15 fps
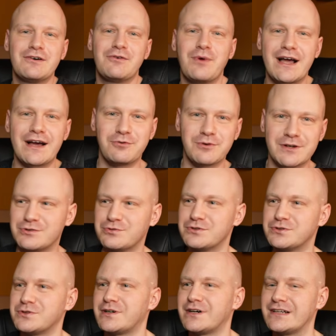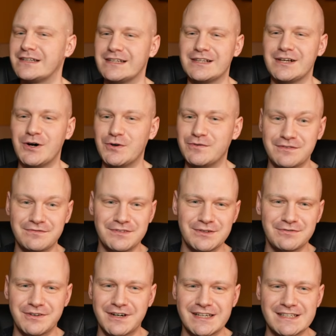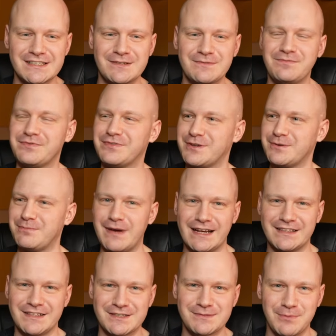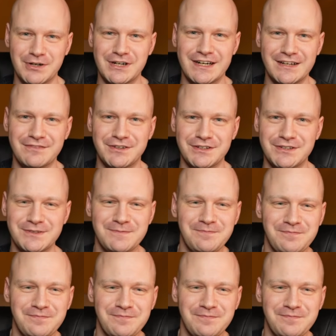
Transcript: where I want to draw a little overview for us to make this more clear for you.